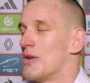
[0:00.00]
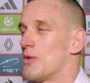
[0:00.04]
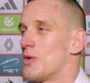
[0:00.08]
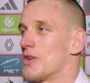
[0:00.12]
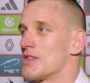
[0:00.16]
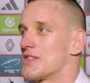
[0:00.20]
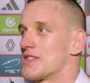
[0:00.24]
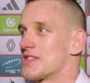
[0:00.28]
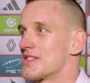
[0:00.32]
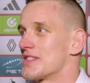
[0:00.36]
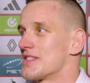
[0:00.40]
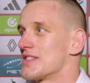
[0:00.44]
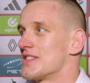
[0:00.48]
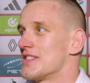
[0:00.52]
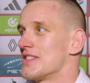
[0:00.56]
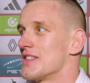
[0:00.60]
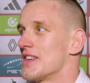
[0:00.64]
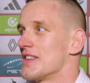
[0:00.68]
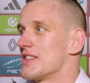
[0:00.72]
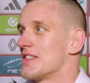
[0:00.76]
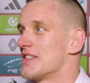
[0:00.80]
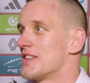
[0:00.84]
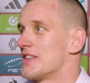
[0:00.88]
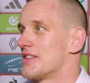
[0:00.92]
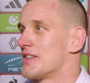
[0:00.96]
what
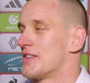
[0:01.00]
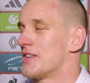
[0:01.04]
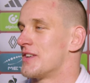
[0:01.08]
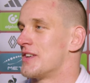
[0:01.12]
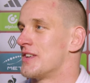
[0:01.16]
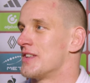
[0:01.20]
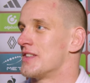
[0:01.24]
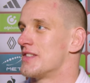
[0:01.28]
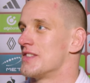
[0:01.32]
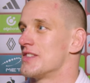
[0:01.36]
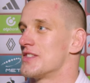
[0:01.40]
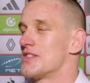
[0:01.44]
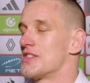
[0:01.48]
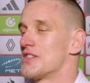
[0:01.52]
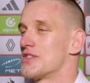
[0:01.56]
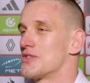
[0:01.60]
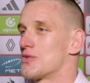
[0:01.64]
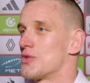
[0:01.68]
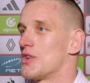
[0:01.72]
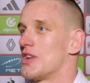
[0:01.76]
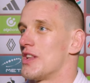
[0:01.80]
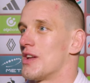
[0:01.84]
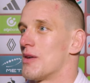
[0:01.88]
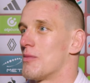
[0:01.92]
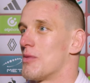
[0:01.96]
uh, this is
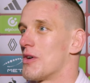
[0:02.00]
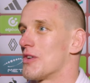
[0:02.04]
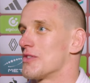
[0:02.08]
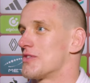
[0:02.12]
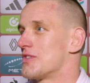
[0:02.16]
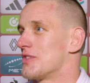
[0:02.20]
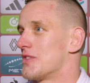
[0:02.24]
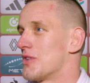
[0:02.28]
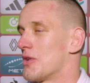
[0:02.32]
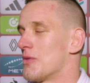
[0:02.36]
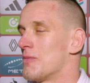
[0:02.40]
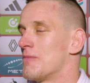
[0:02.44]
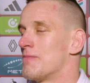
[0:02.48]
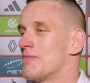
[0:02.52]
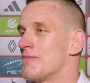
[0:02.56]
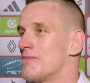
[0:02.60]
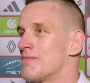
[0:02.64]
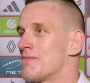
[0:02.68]
really about, you know.